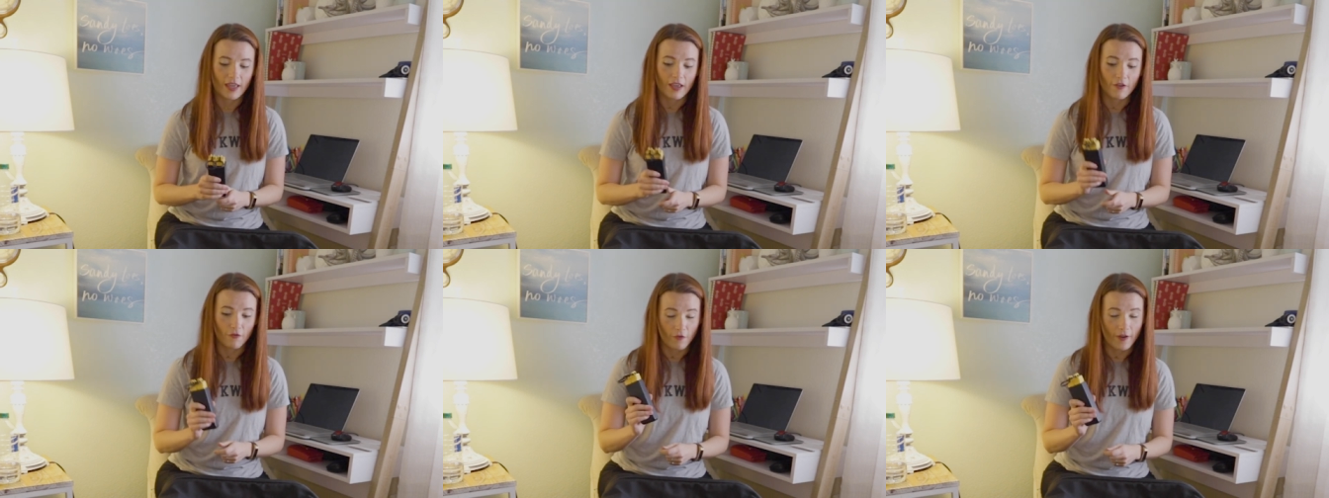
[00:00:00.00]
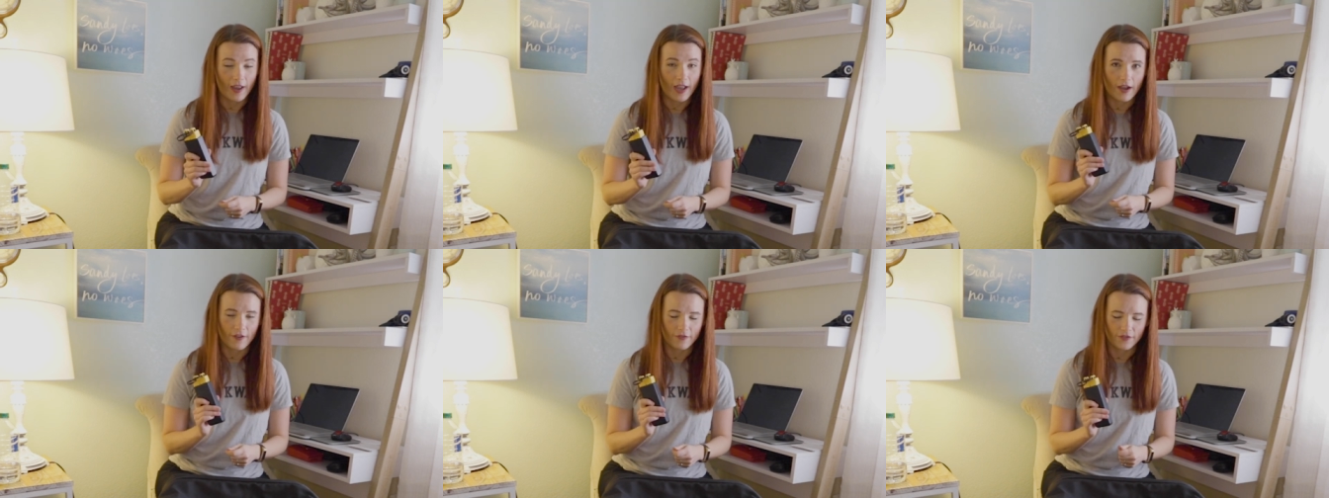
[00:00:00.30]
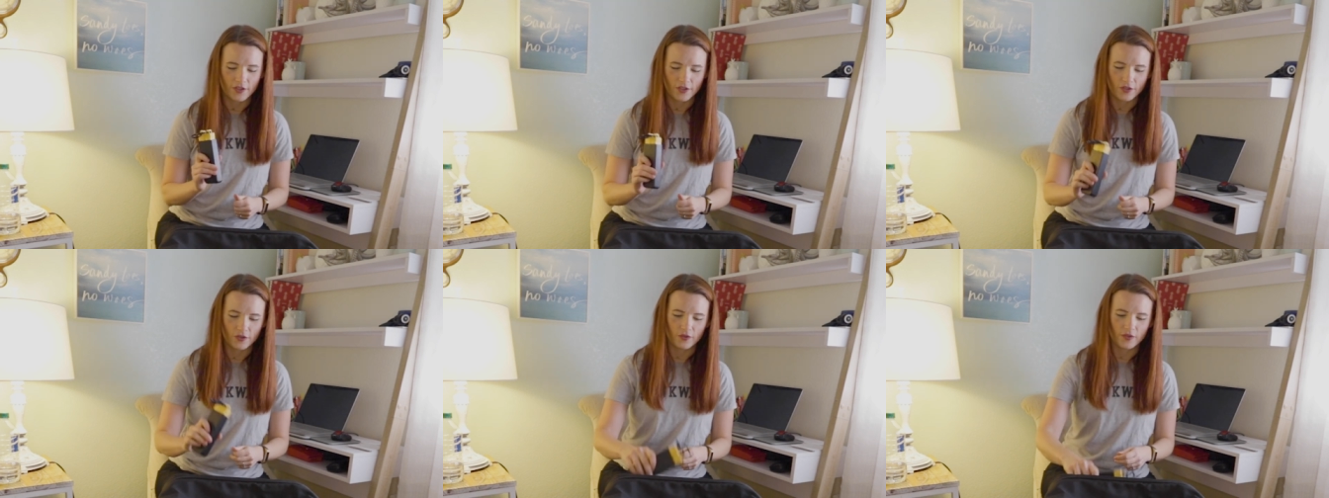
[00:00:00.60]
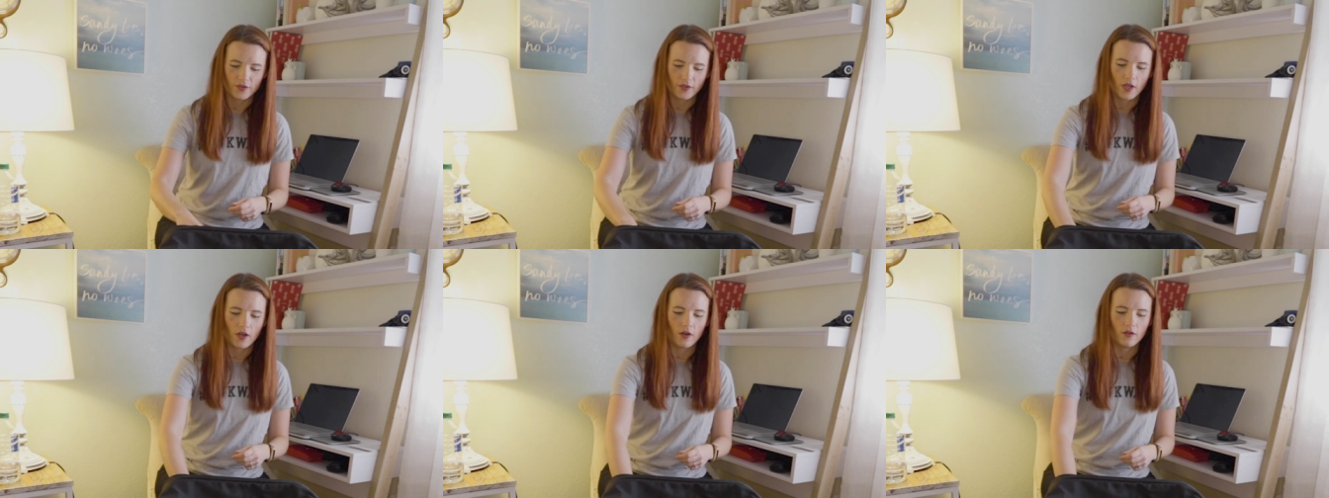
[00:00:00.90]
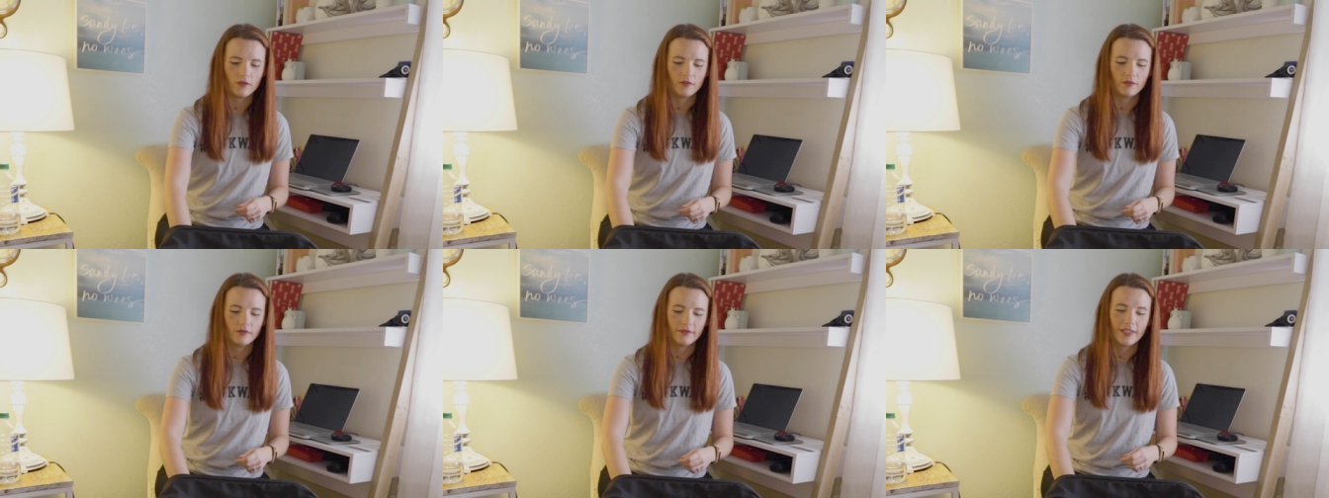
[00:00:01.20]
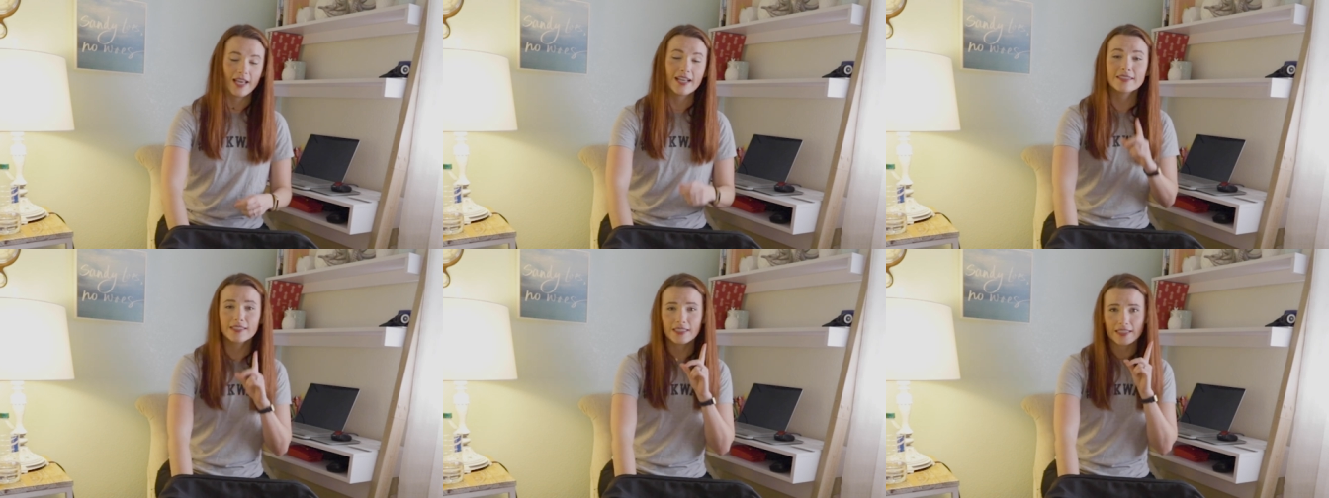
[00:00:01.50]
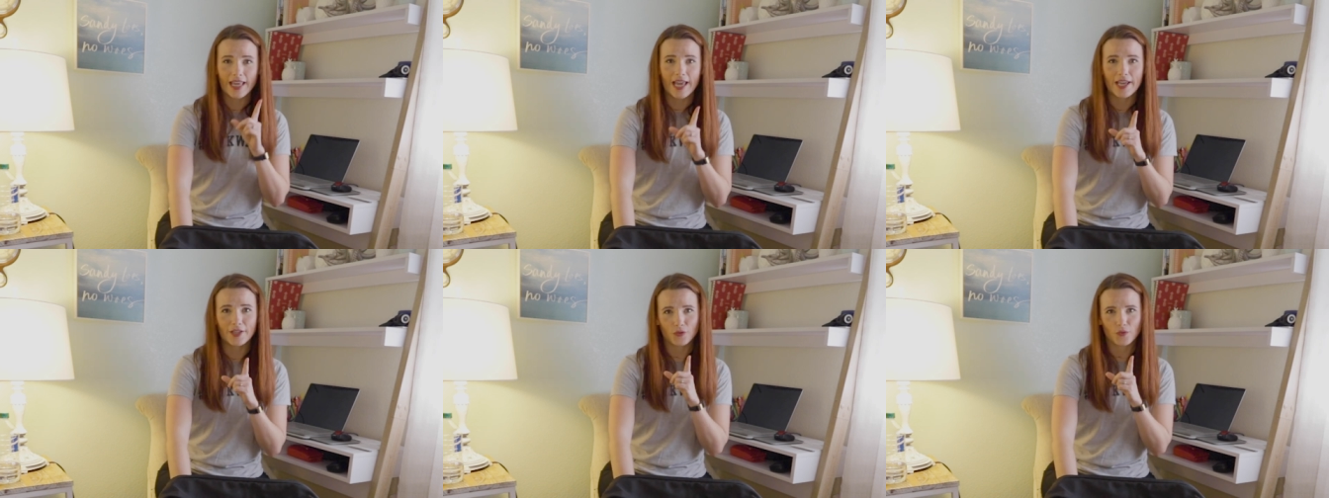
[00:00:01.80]
if we have to do so. That's the
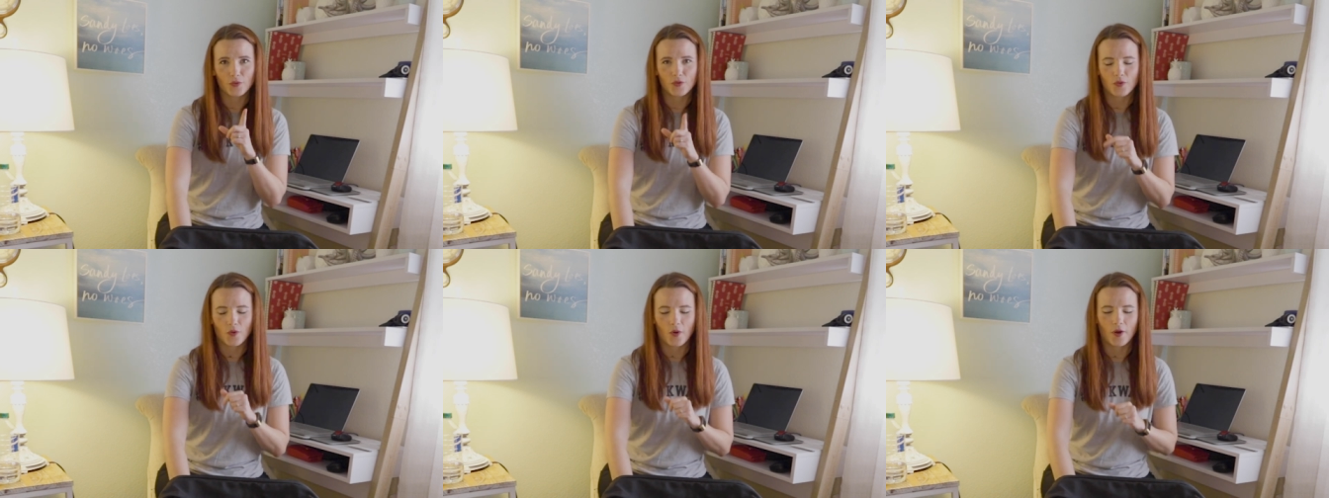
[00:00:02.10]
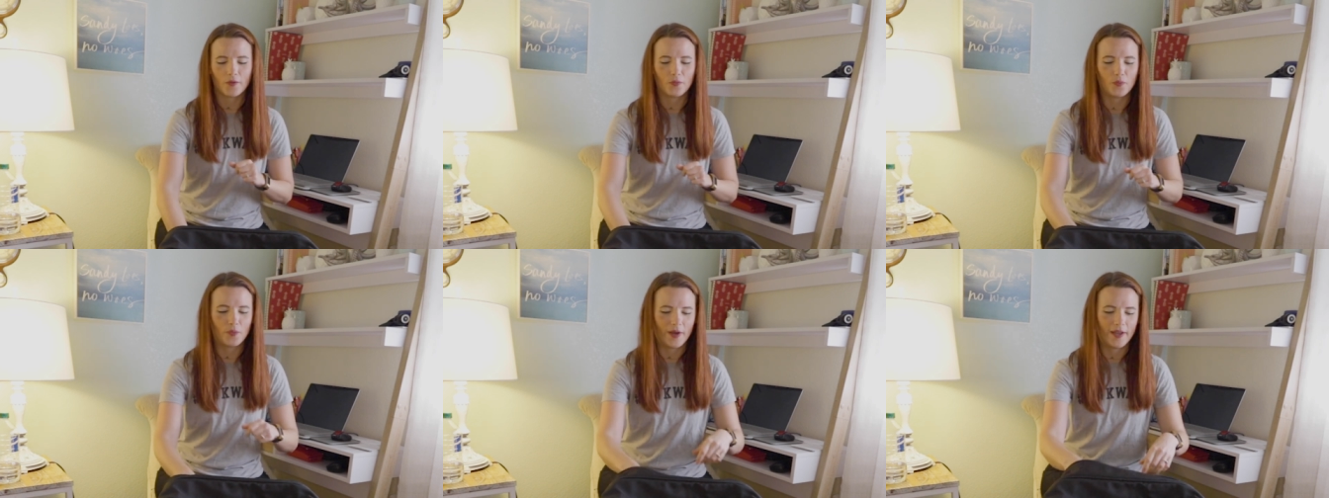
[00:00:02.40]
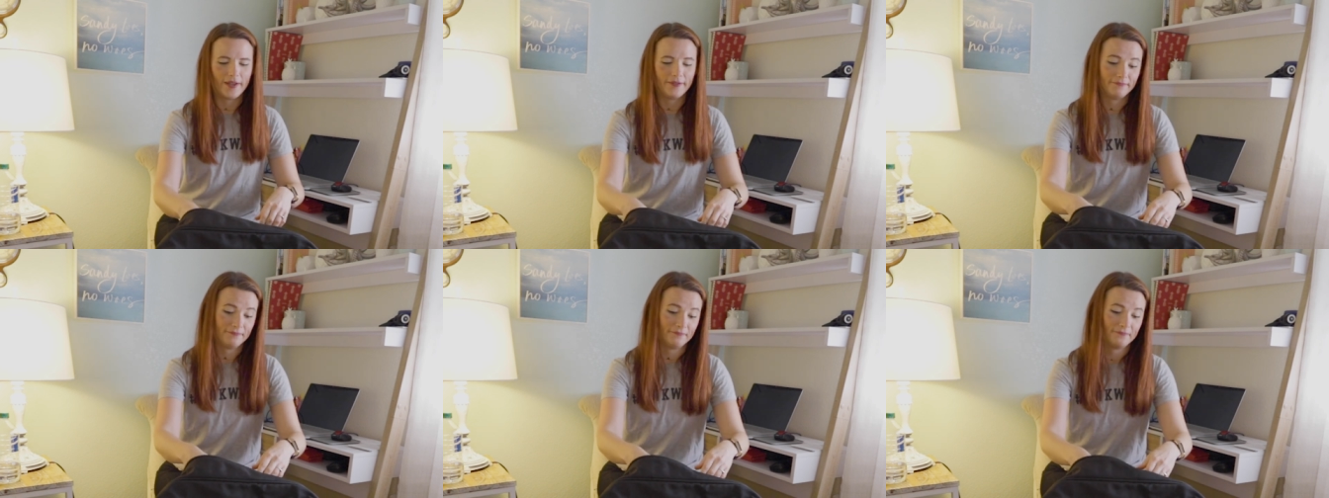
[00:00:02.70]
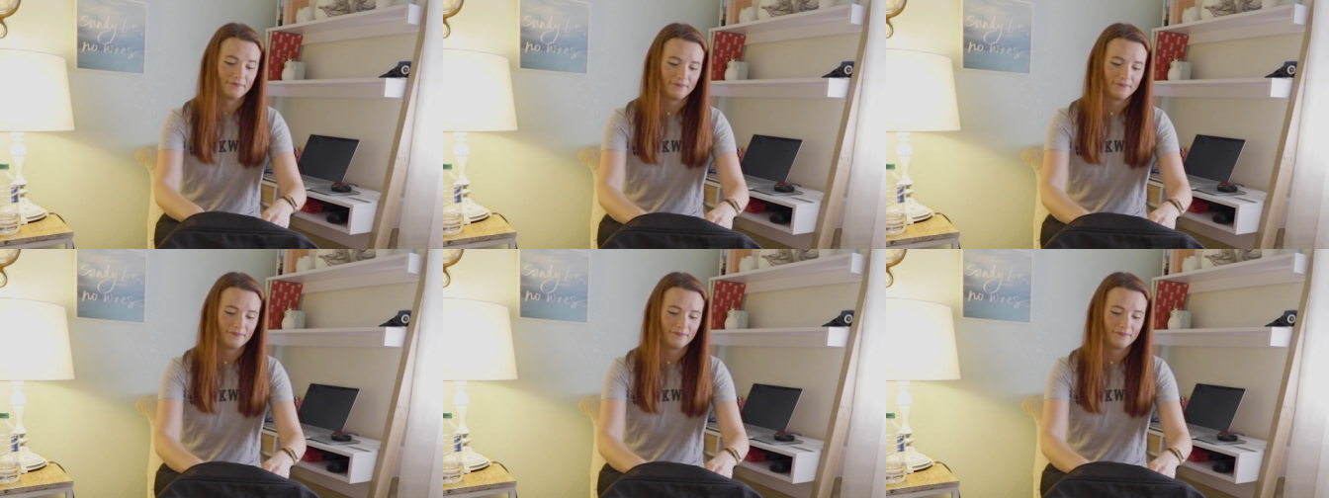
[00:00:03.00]
last resort, but